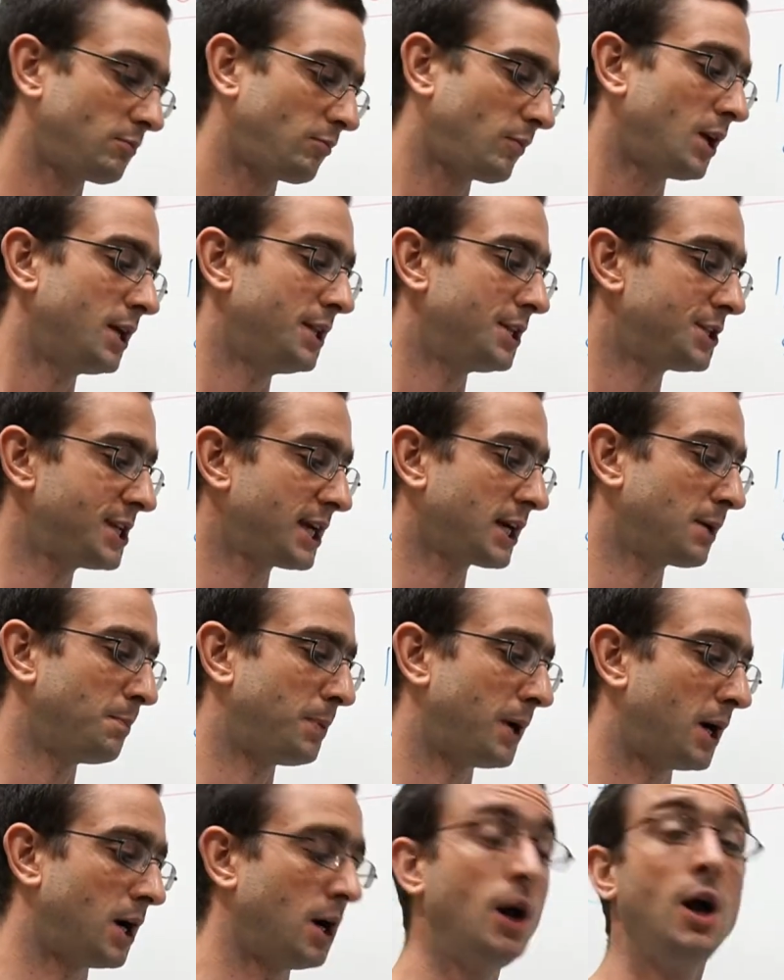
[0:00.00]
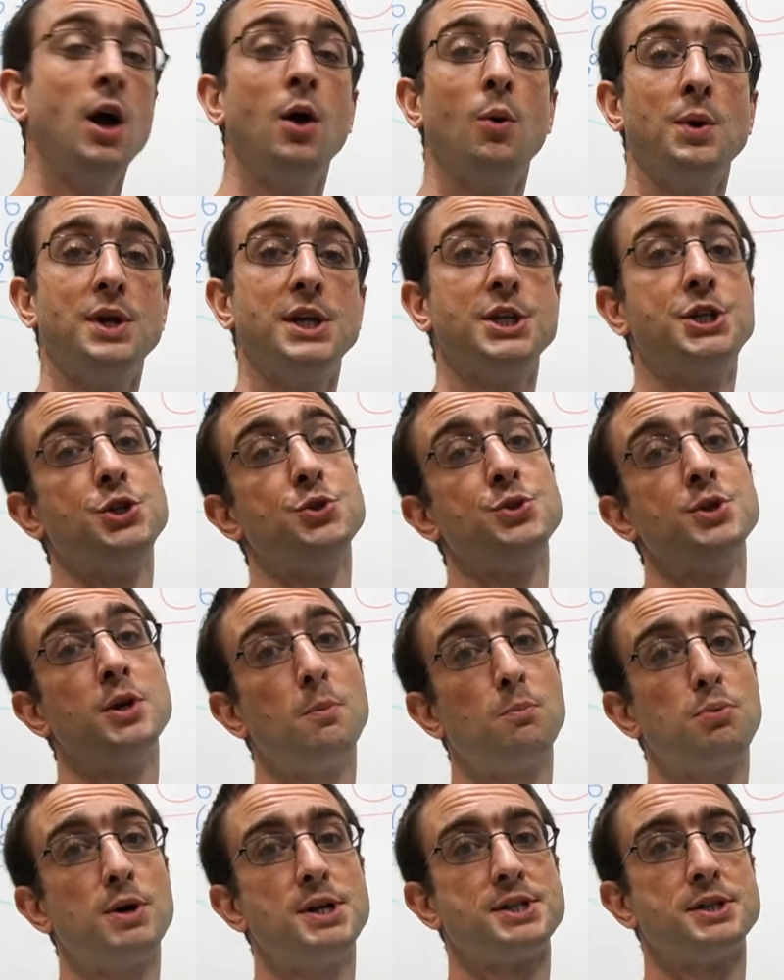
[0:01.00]
In the second part, we need to choose
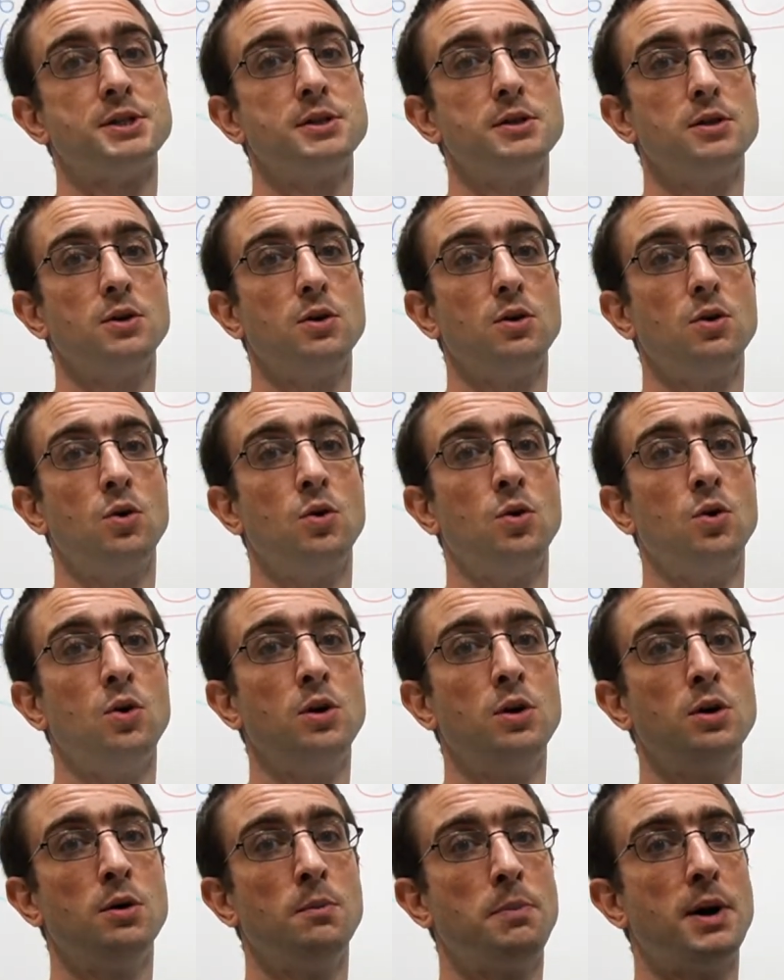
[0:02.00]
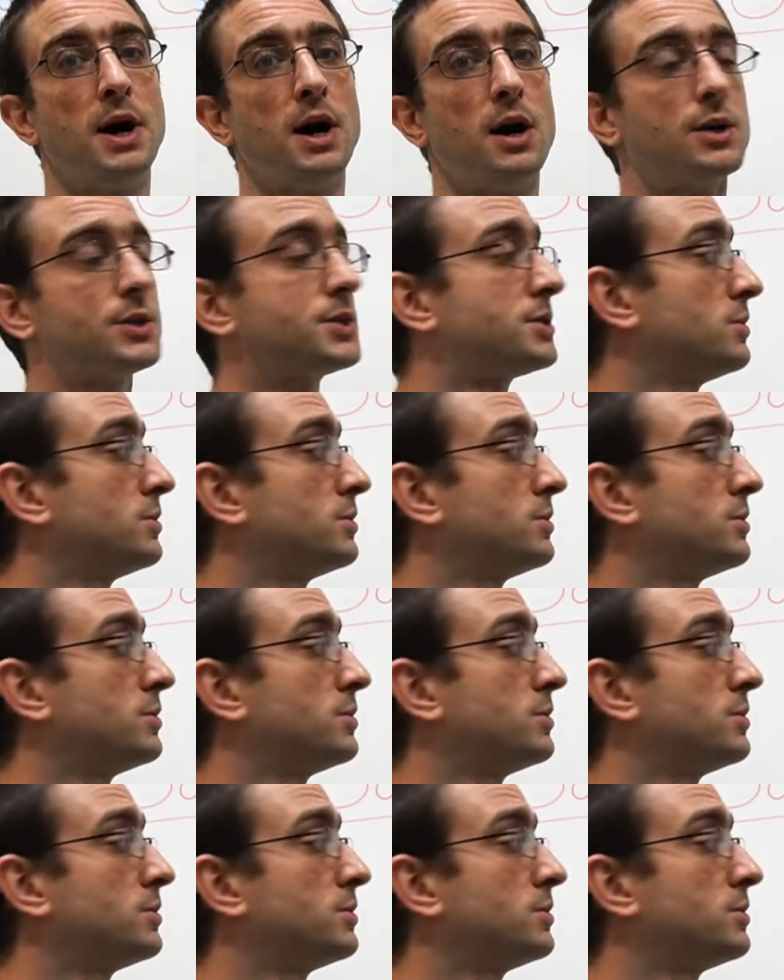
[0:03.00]
present or past.